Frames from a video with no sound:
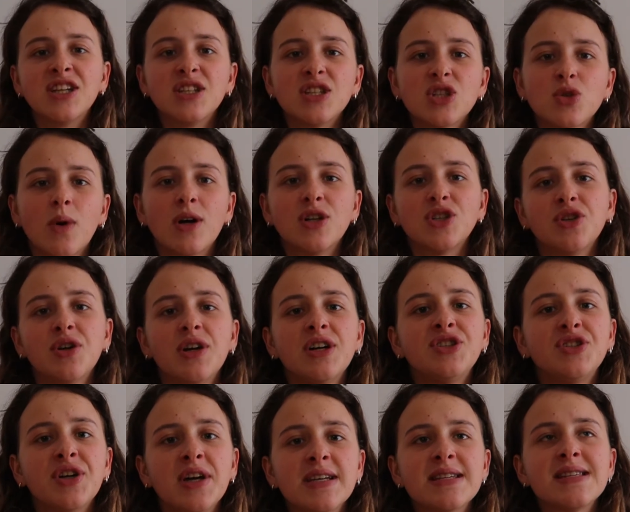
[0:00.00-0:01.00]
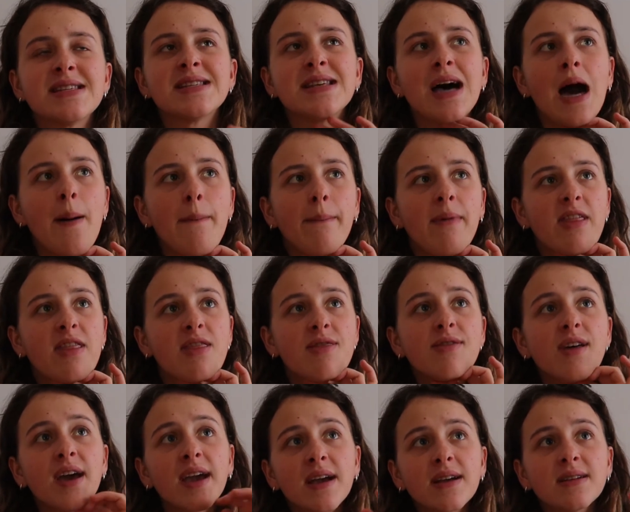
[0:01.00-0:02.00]
just want to address some
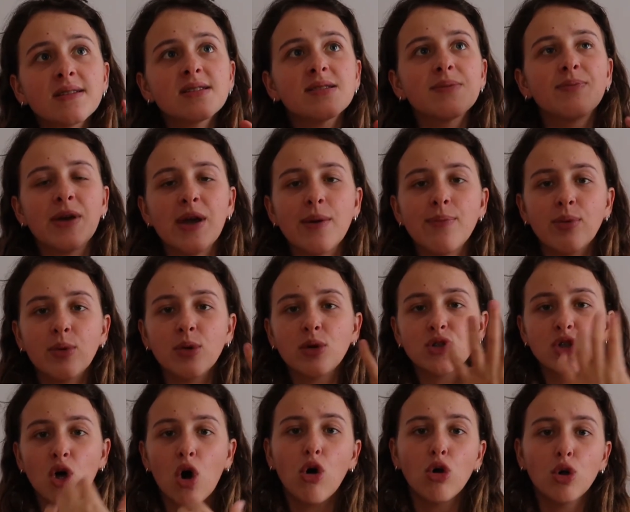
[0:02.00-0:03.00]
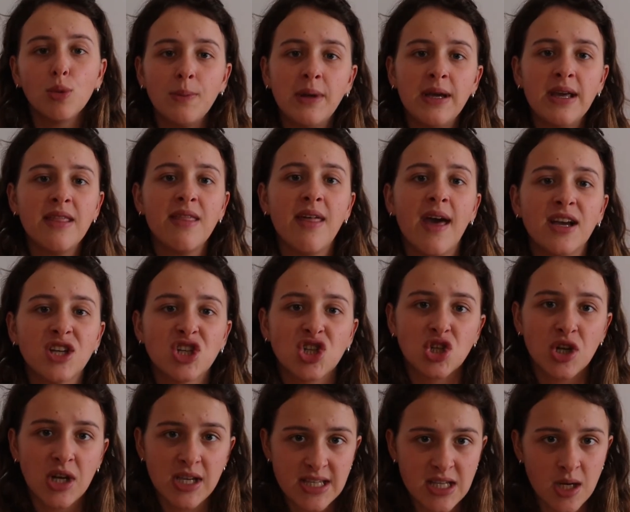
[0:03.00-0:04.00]
things people told me they're
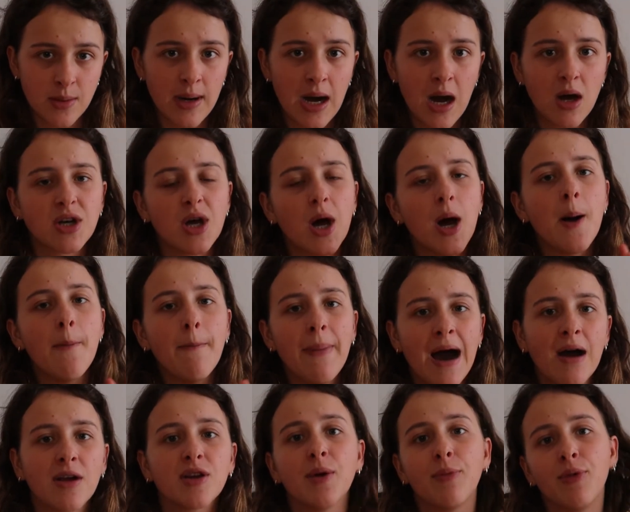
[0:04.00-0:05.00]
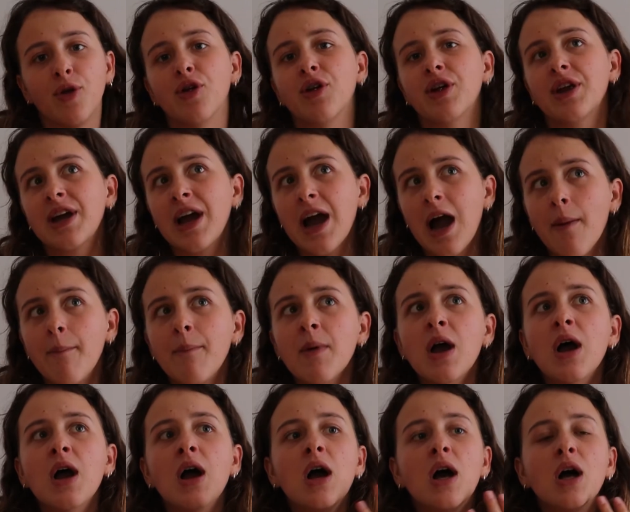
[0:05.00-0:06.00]
stressed about a period cup.
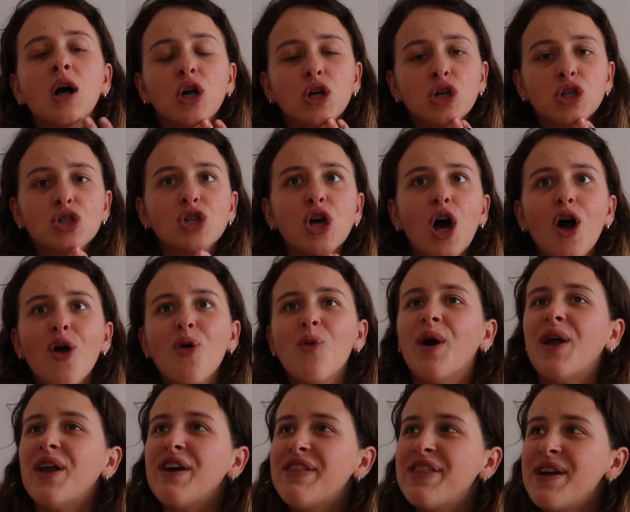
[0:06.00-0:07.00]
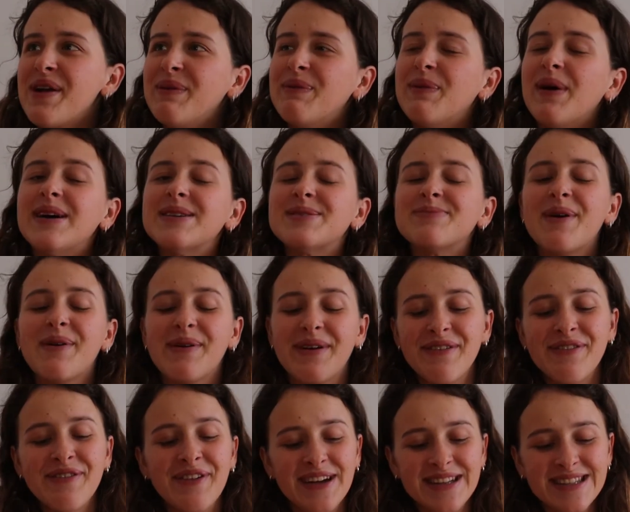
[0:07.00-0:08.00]
So one of them was, my one
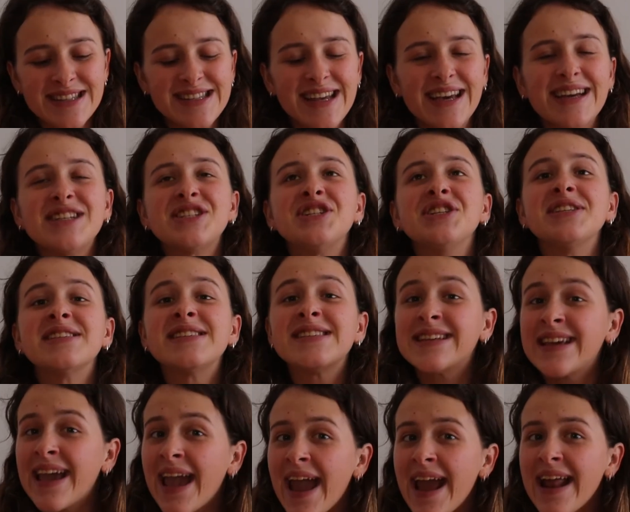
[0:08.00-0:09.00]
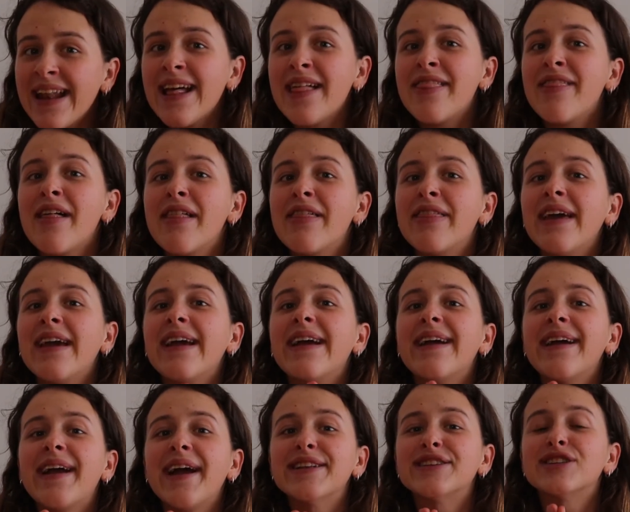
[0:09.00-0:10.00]
friend said she's scared if the
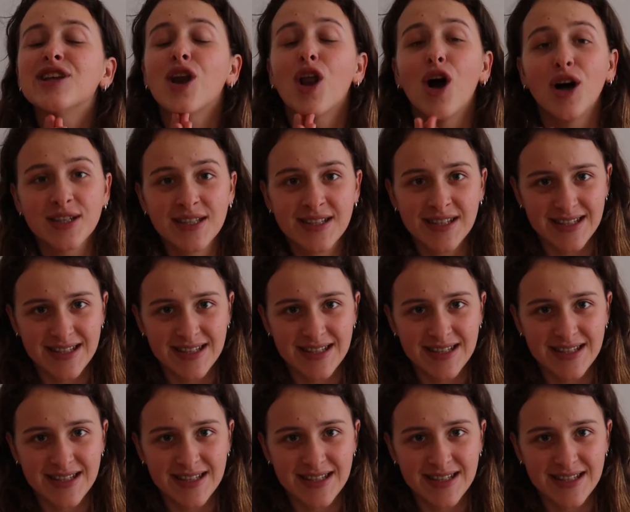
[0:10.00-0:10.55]
thing gets lost